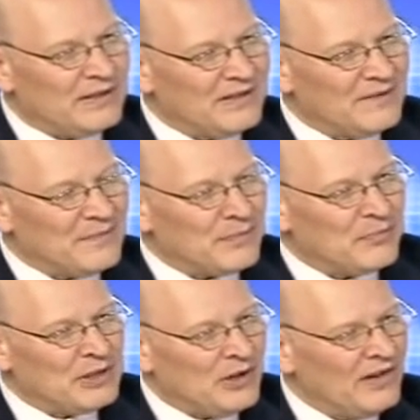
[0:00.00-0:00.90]
But
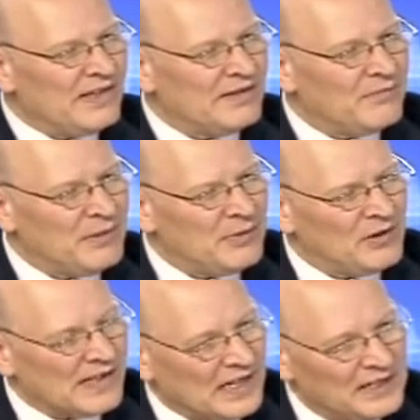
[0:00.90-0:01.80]
because
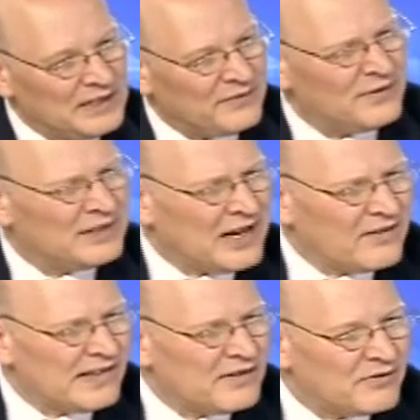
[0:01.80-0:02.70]
people look slightly different,
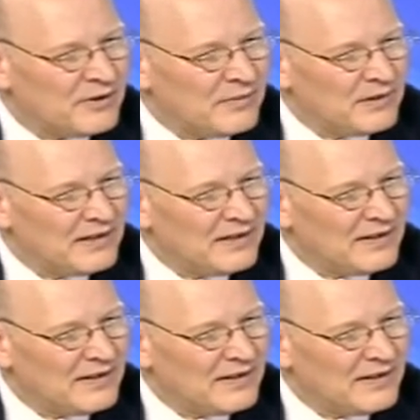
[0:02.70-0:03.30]
Down syndrome,